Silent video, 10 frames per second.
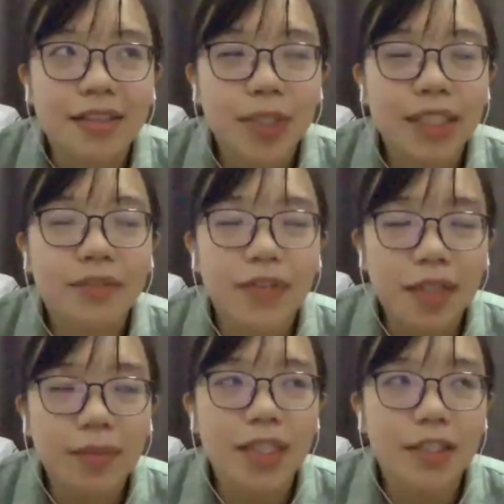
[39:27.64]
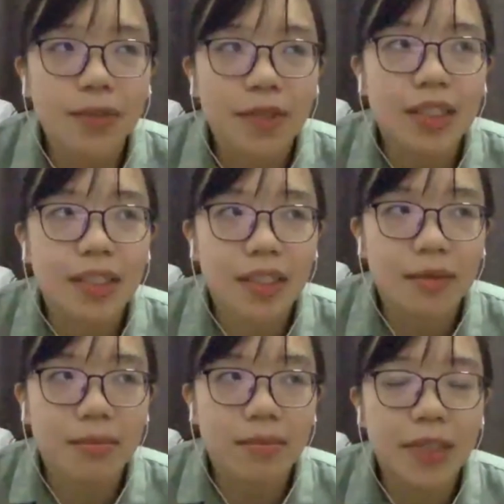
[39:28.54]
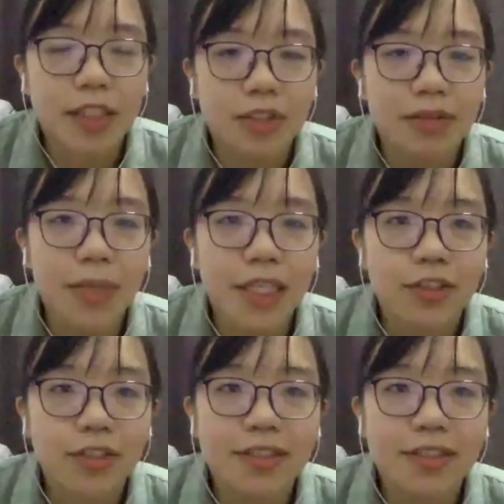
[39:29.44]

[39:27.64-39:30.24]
developed it using Malaysian patient